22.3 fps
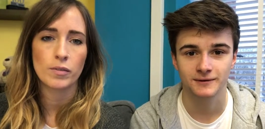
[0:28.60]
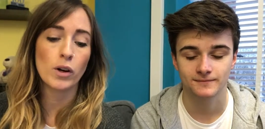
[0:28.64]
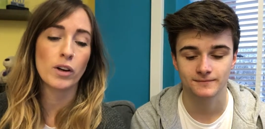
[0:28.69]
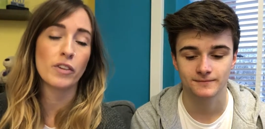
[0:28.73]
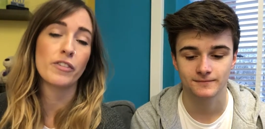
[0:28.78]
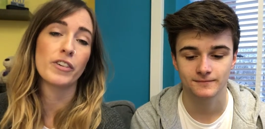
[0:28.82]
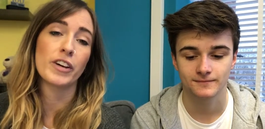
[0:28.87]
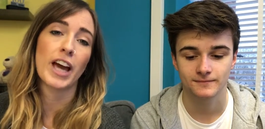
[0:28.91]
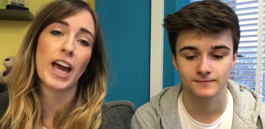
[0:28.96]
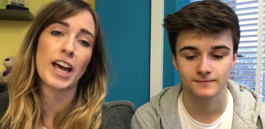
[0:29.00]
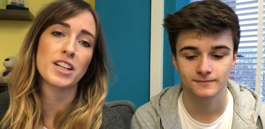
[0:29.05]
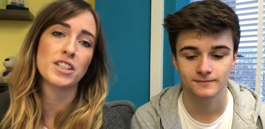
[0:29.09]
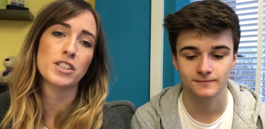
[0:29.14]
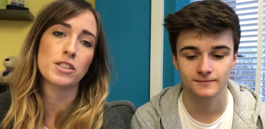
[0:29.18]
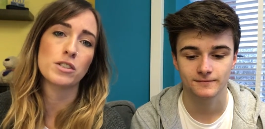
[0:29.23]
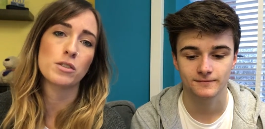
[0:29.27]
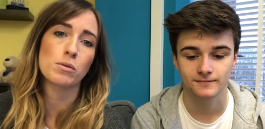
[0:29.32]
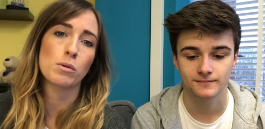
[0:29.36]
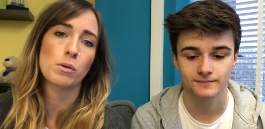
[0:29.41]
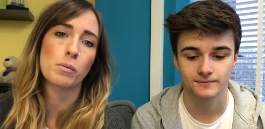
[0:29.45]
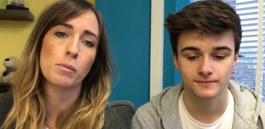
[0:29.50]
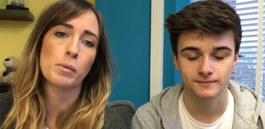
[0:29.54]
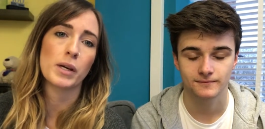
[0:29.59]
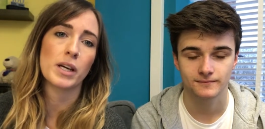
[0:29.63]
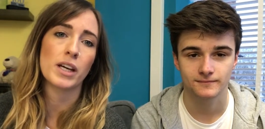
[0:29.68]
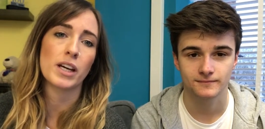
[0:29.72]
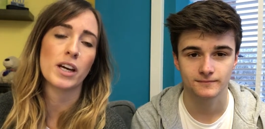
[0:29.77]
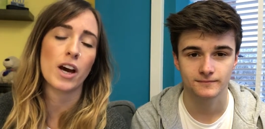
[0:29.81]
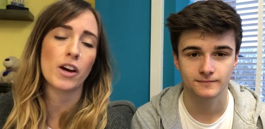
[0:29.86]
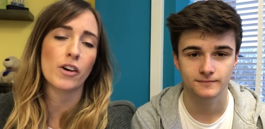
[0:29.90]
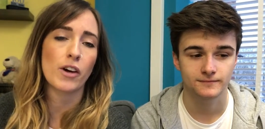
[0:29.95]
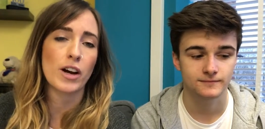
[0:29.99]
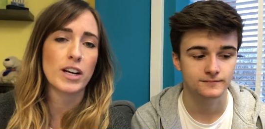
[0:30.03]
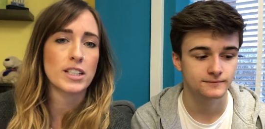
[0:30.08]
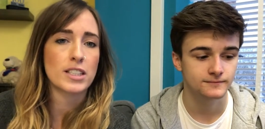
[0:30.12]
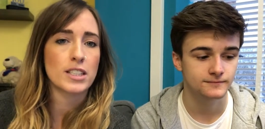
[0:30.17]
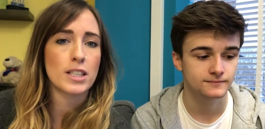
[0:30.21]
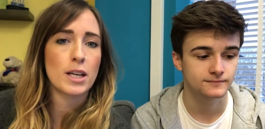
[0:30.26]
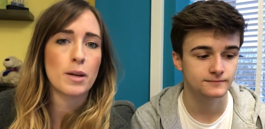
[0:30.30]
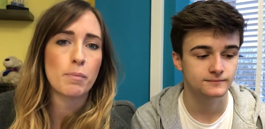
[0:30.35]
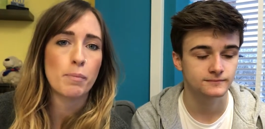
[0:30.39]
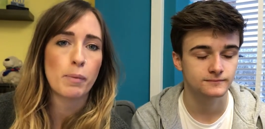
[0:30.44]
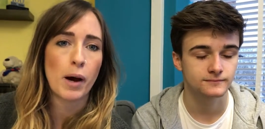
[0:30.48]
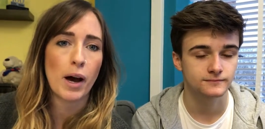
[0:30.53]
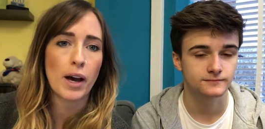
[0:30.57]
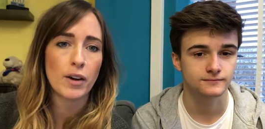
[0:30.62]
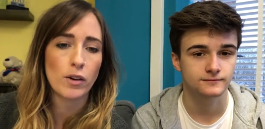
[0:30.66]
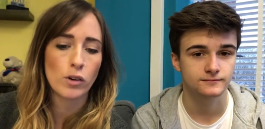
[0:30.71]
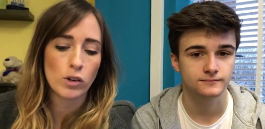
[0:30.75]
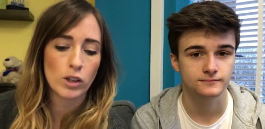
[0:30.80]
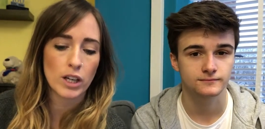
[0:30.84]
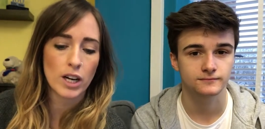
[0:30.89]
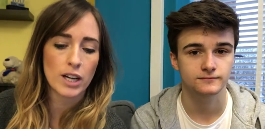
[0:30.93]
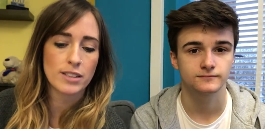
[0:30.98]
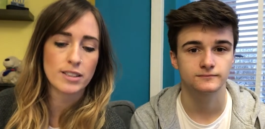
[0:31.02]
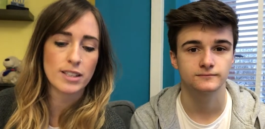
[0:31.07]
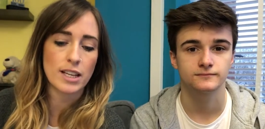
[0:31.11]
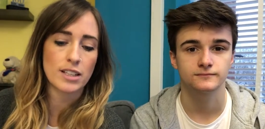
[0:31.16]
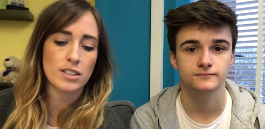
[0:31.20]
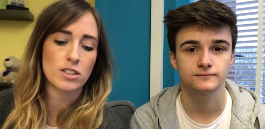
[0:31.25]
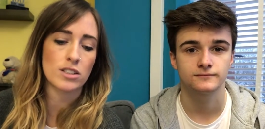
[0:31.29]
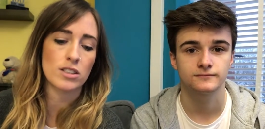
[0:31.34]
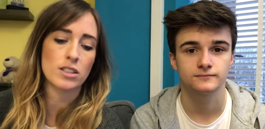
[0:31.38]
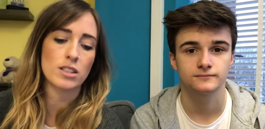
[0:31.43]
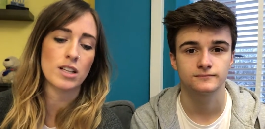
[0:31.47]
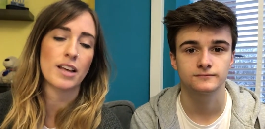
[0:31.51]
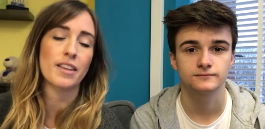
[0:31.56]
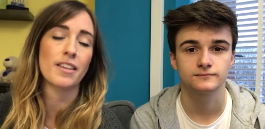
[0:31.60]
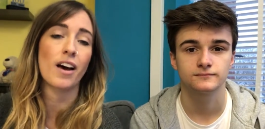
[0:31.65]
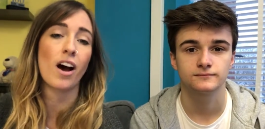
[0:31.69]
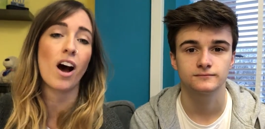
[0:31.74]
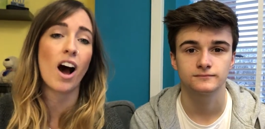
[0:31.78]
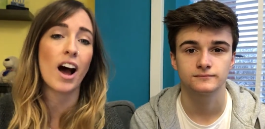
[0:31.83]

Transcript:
Speaker 1: Qualifications will be accredited by organisations like the